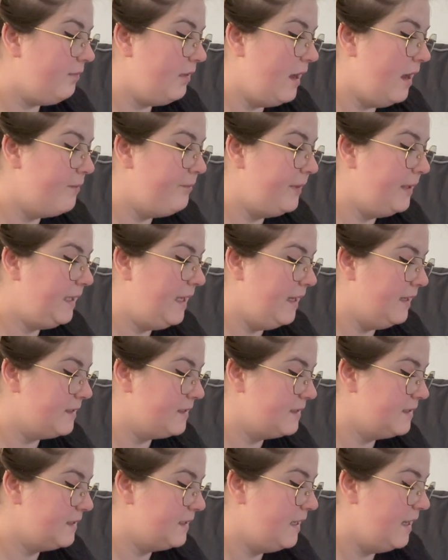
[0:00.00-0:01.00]
Um, but
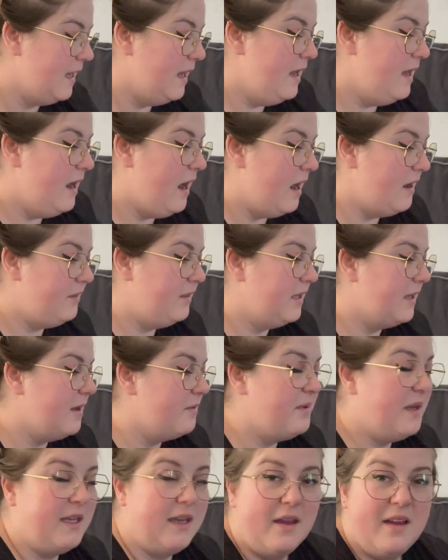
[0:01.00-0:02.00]
yes. I think I
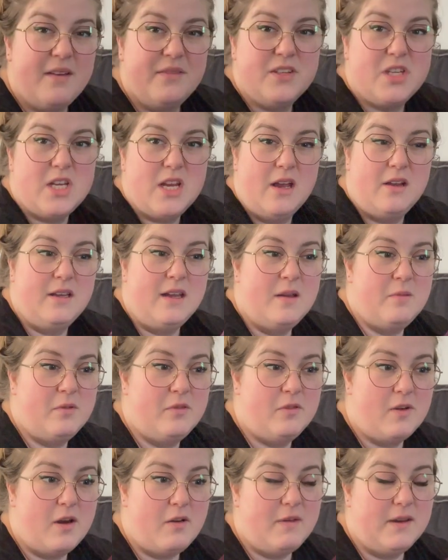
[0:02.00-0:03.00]
might go have a shower now
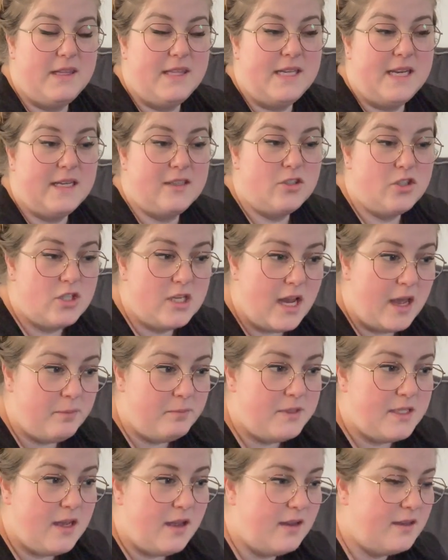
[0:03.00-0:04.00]
before I read the next
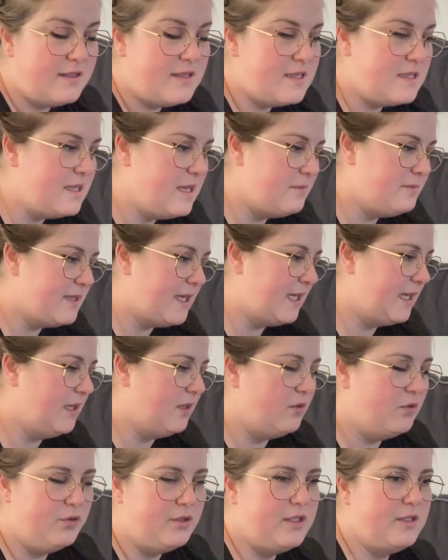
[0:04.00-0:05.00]
chapter because it seems like a
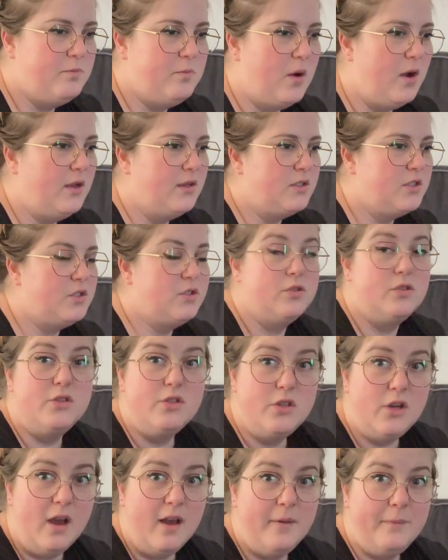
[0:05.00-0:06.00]
good spot to
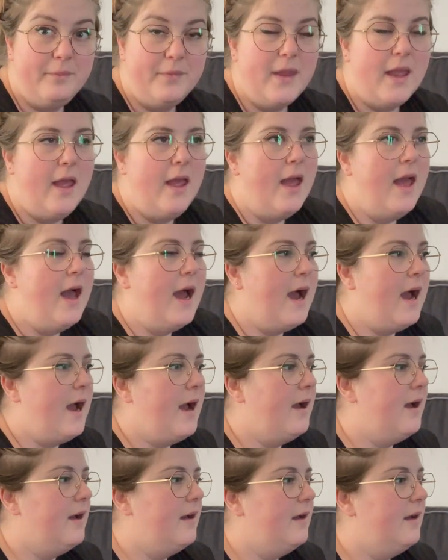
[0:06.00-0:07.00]
stop
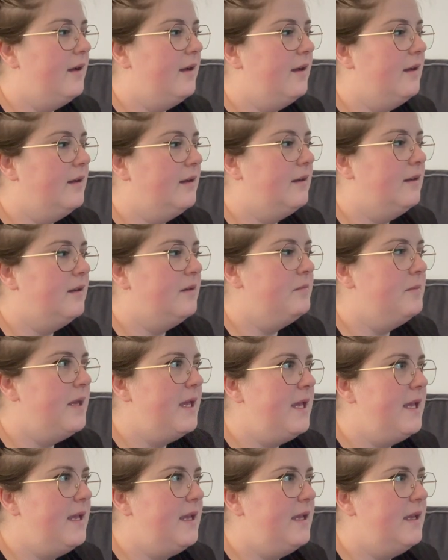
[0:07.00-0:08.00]
um,
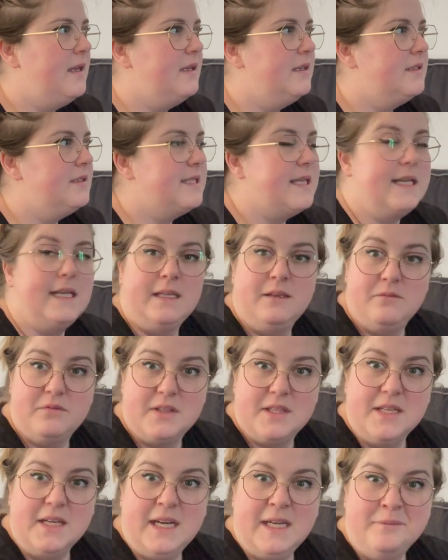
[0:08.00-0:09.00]
and settle in for
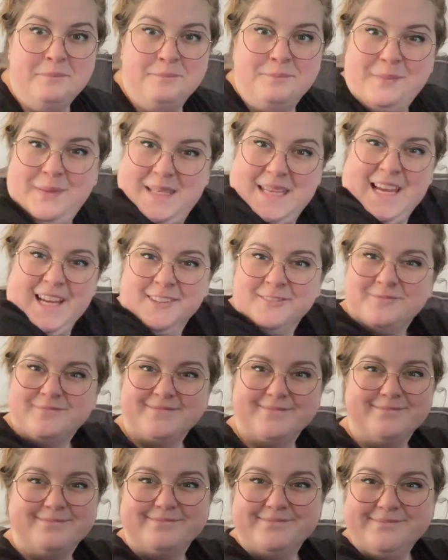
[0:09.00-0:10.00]
the night. But yeah,
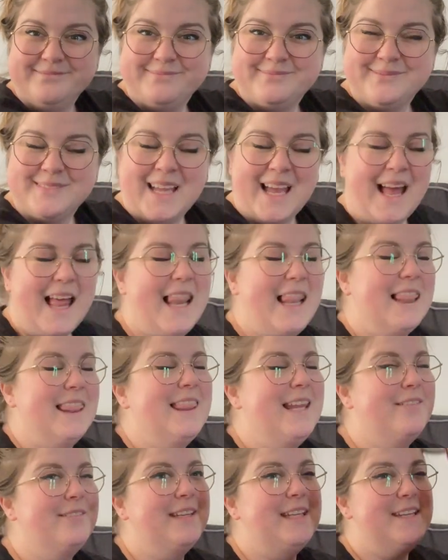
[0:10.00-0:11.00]

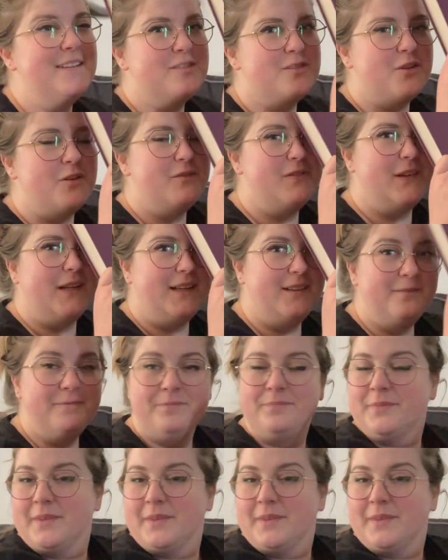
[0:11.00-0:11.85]
loving it so far.